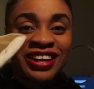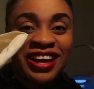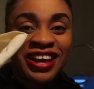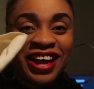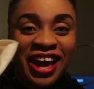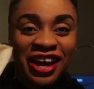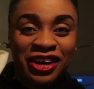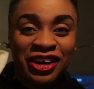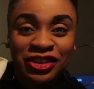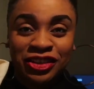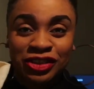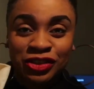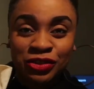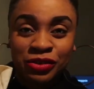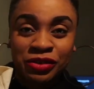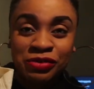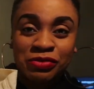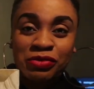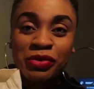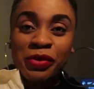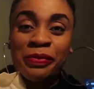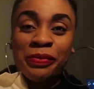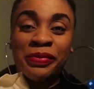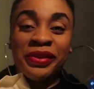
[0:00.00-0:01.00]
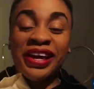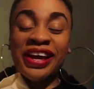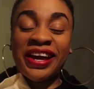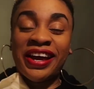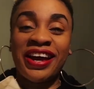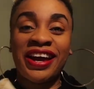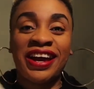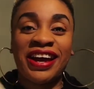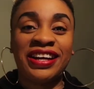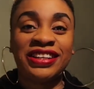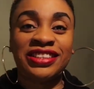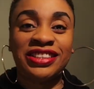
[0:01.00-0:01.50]
I got this one from there
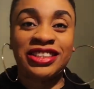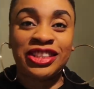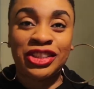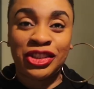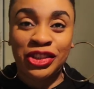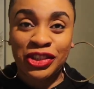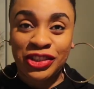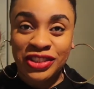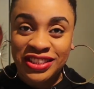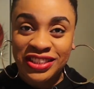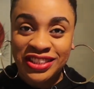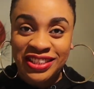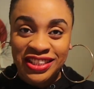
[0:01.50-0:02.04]
and used